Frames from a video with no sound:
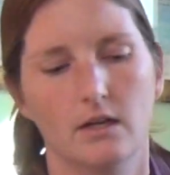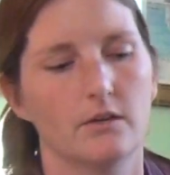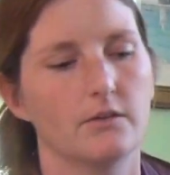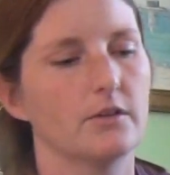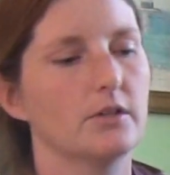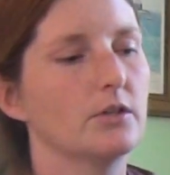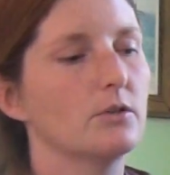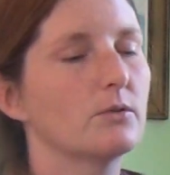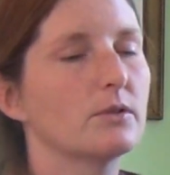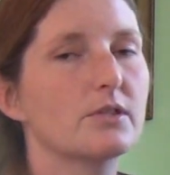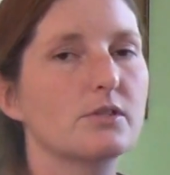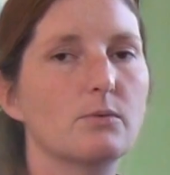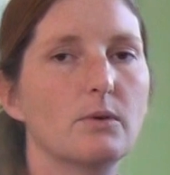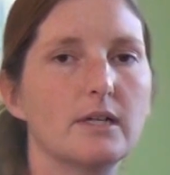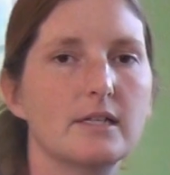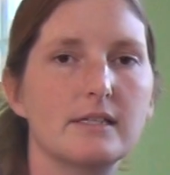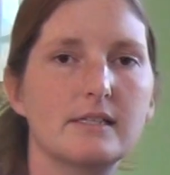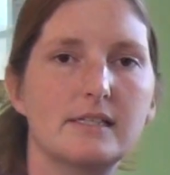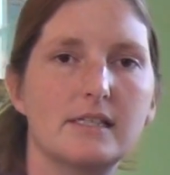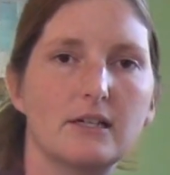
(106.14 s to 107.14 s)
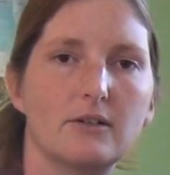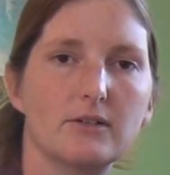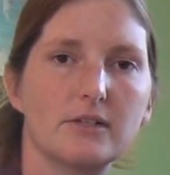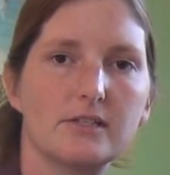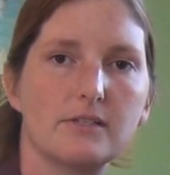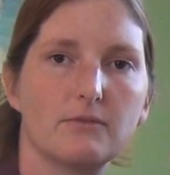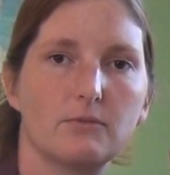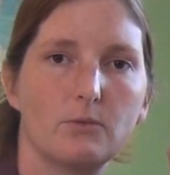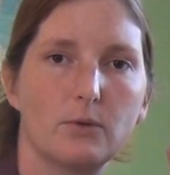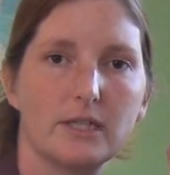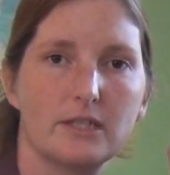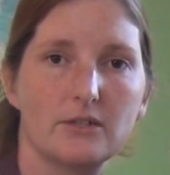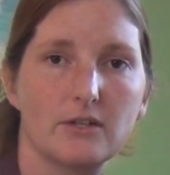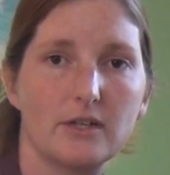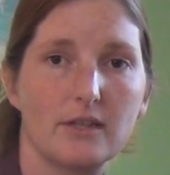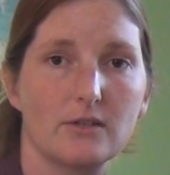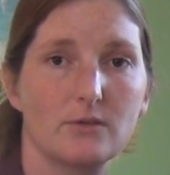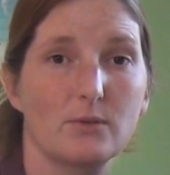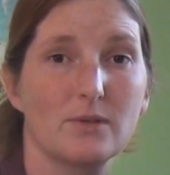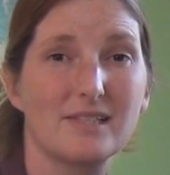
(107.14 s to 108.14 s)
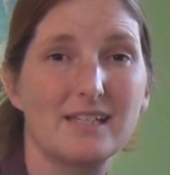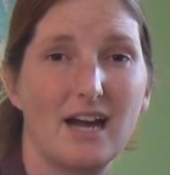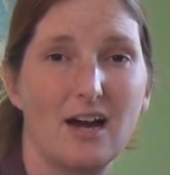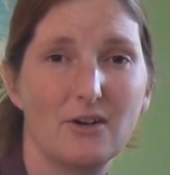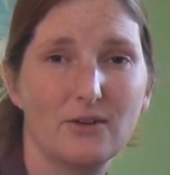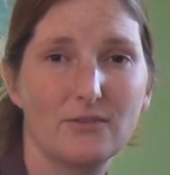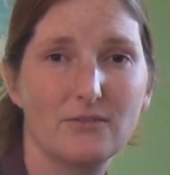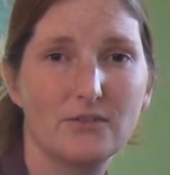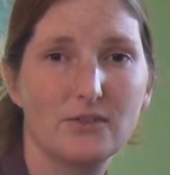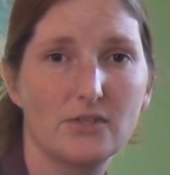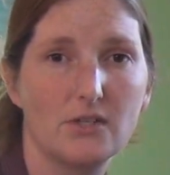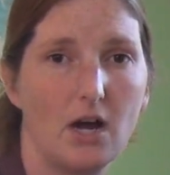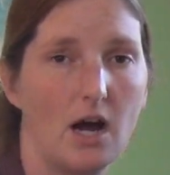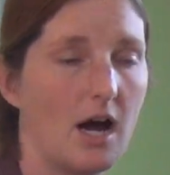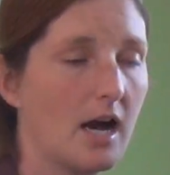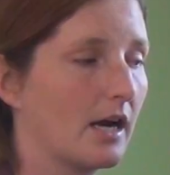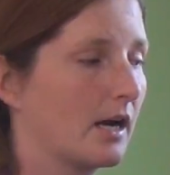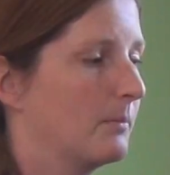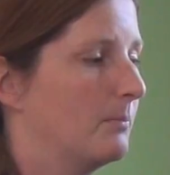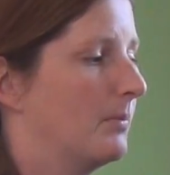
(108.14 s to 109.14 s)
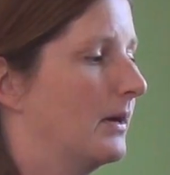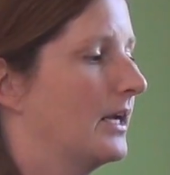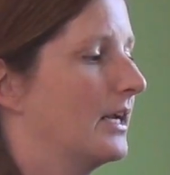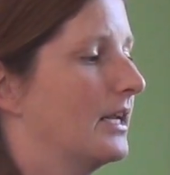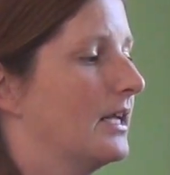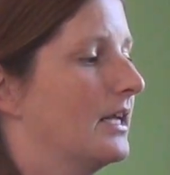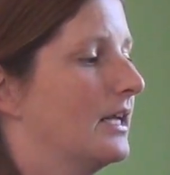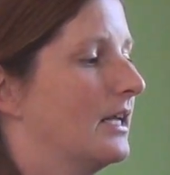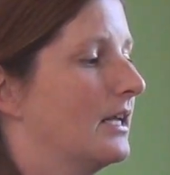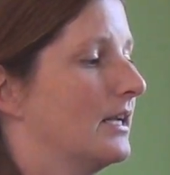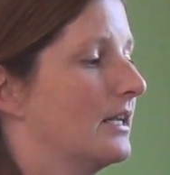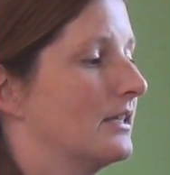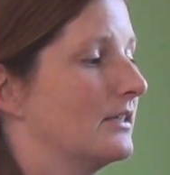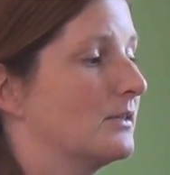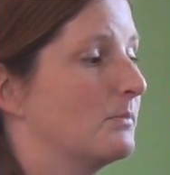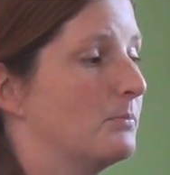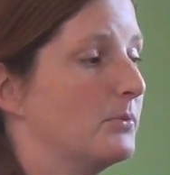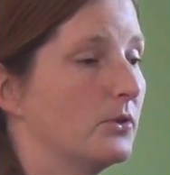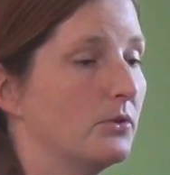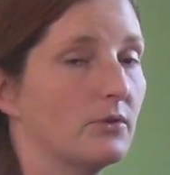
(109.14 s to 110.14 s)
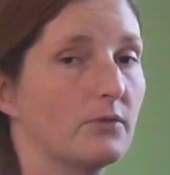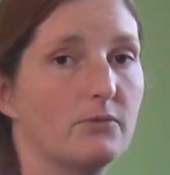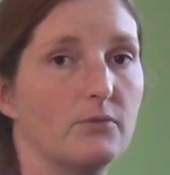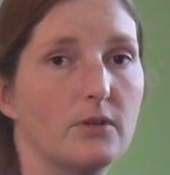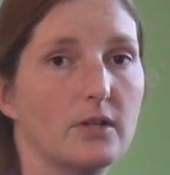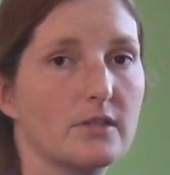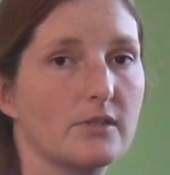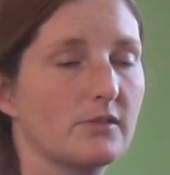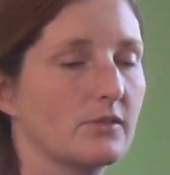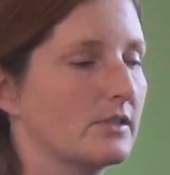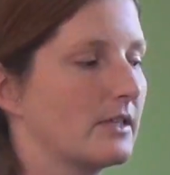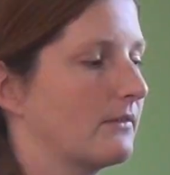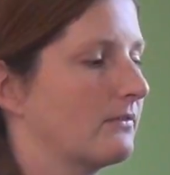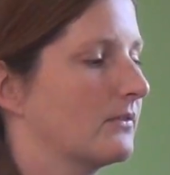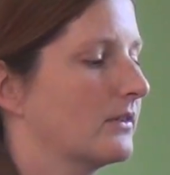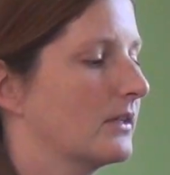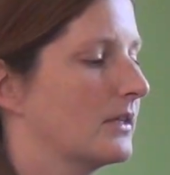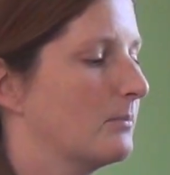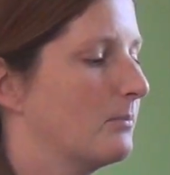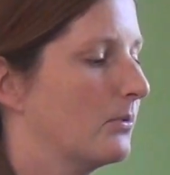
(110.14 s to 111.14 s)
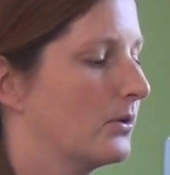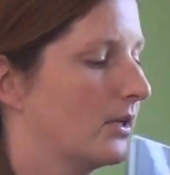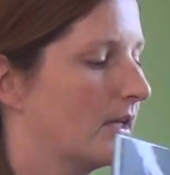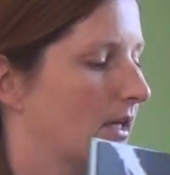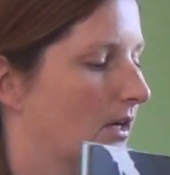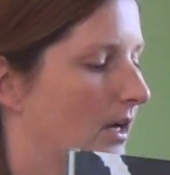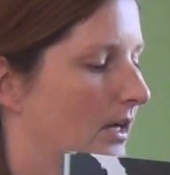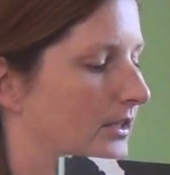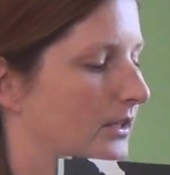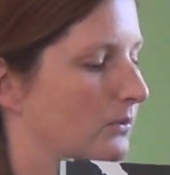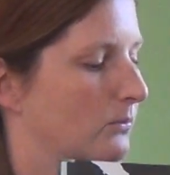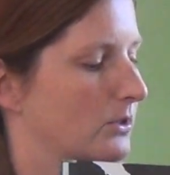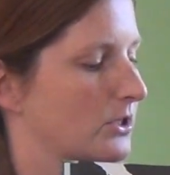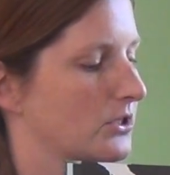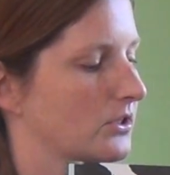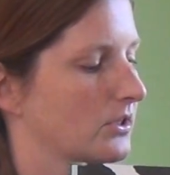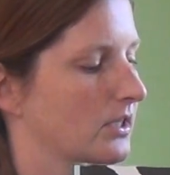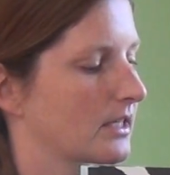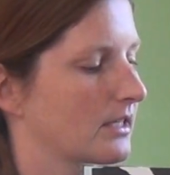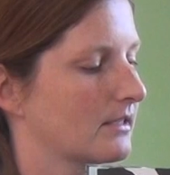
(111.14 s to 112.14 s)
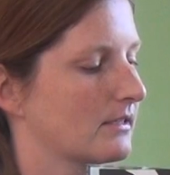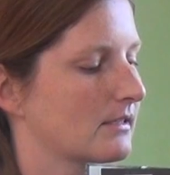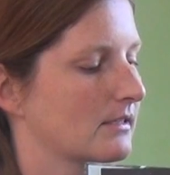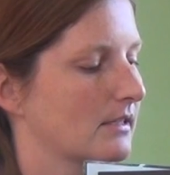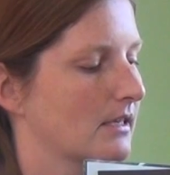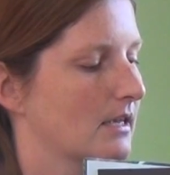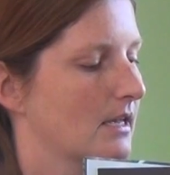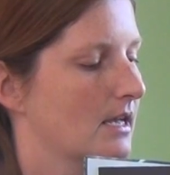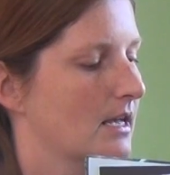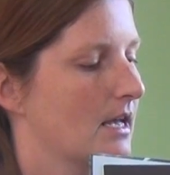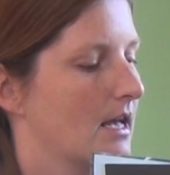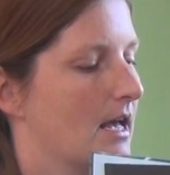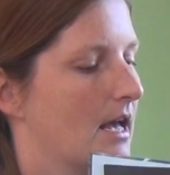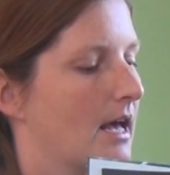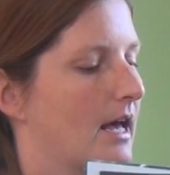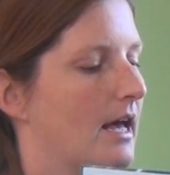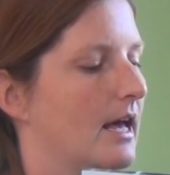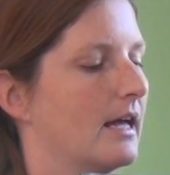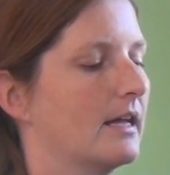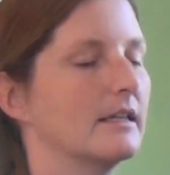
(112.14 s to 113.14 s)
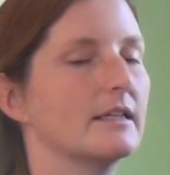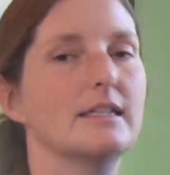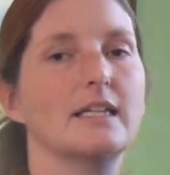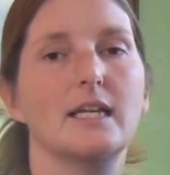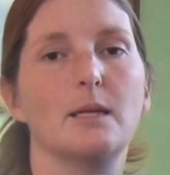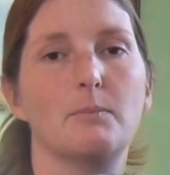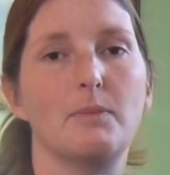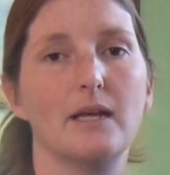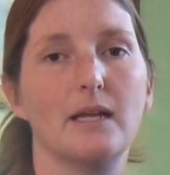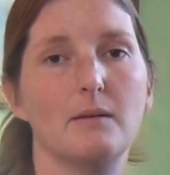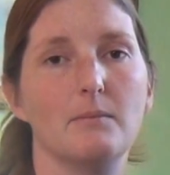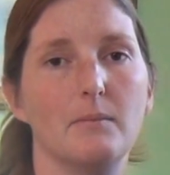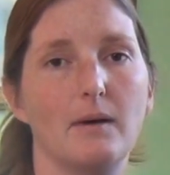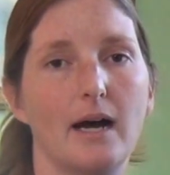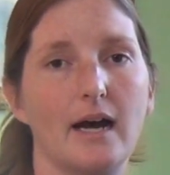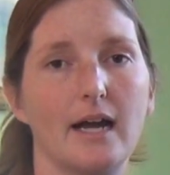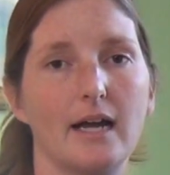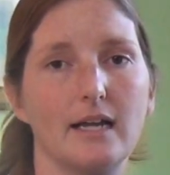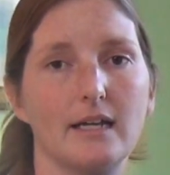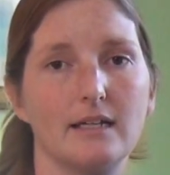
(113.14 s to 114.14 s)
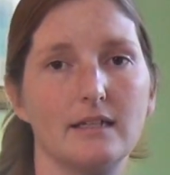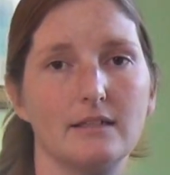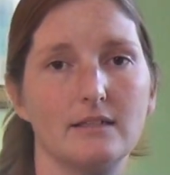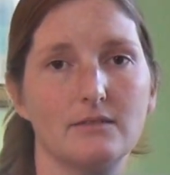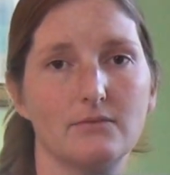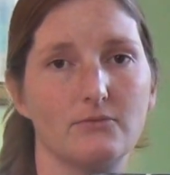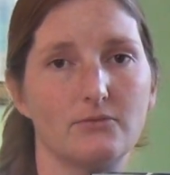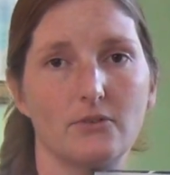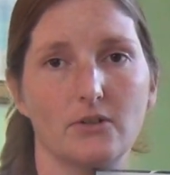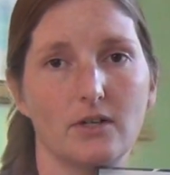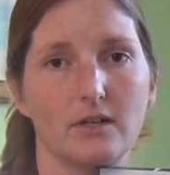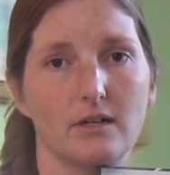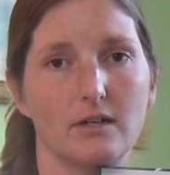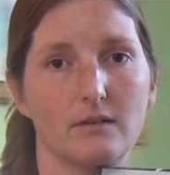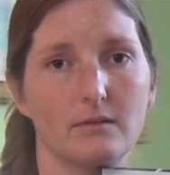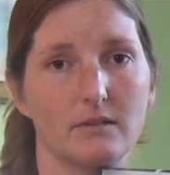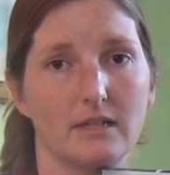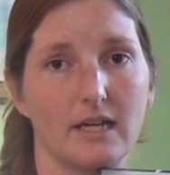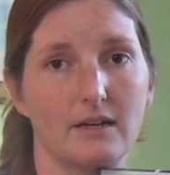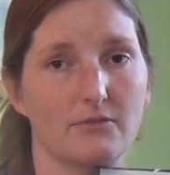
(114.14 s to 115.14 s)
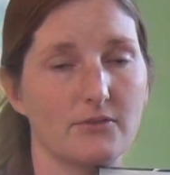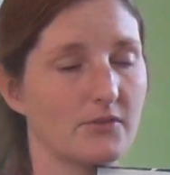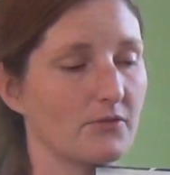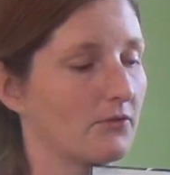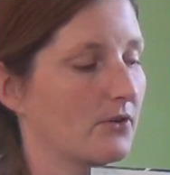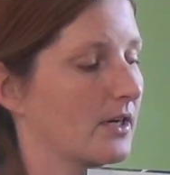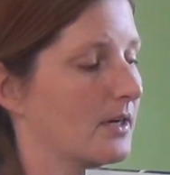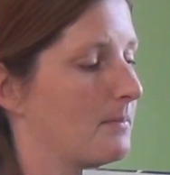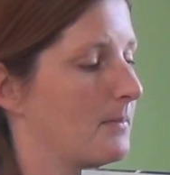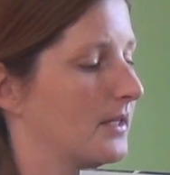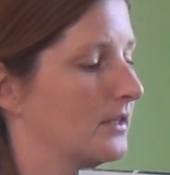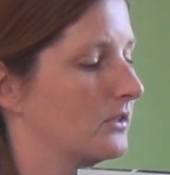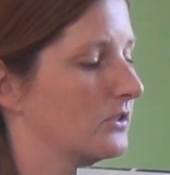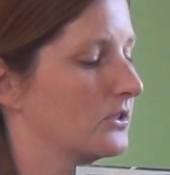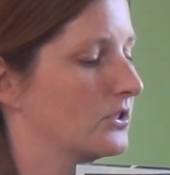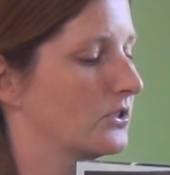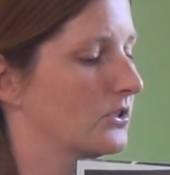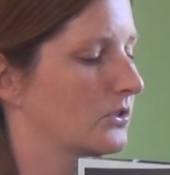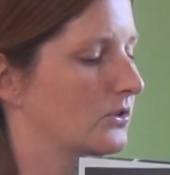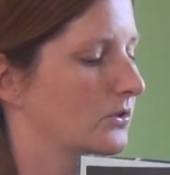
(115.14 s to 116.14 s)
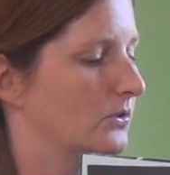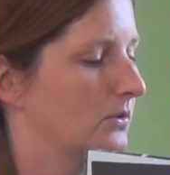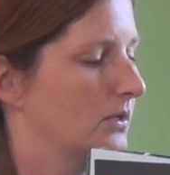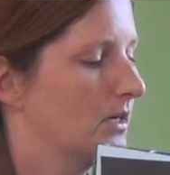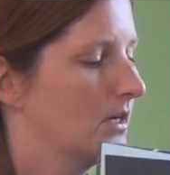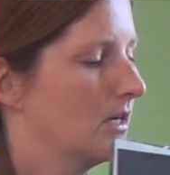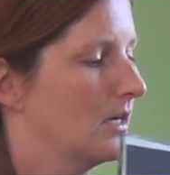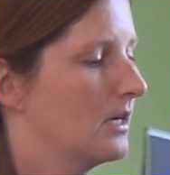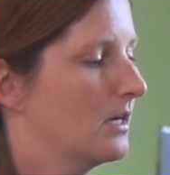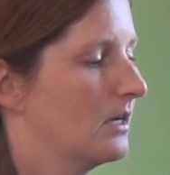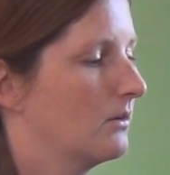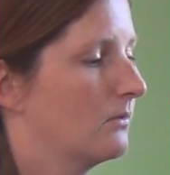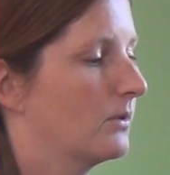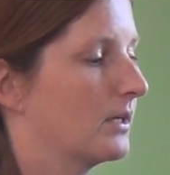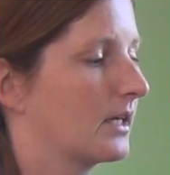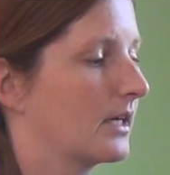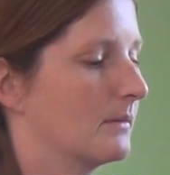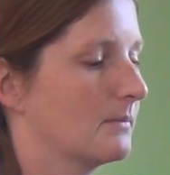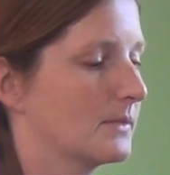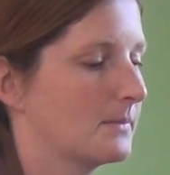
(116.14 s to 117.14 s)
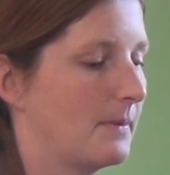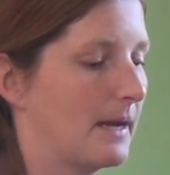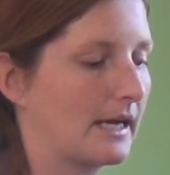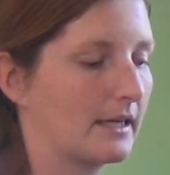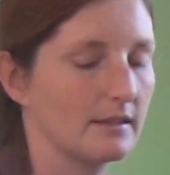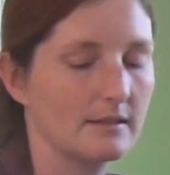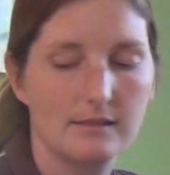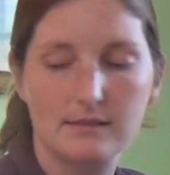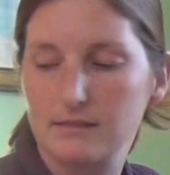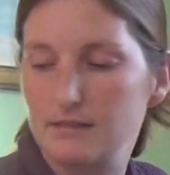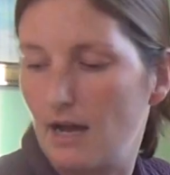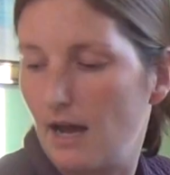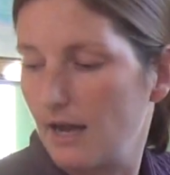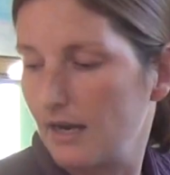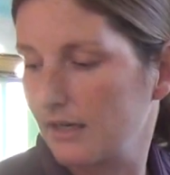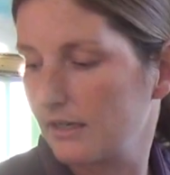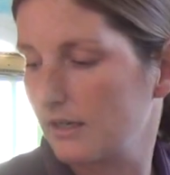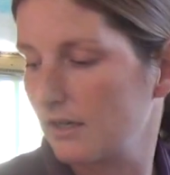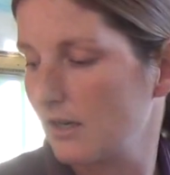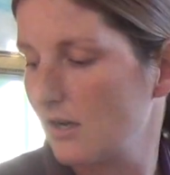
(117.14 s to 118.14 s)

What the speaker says: The newest one is Secrets of Winter. This one's out of stock, but it is beautiful, so definitely put it on your wish list and keep it in mind for gifts for in a month or two when it comes back in stock.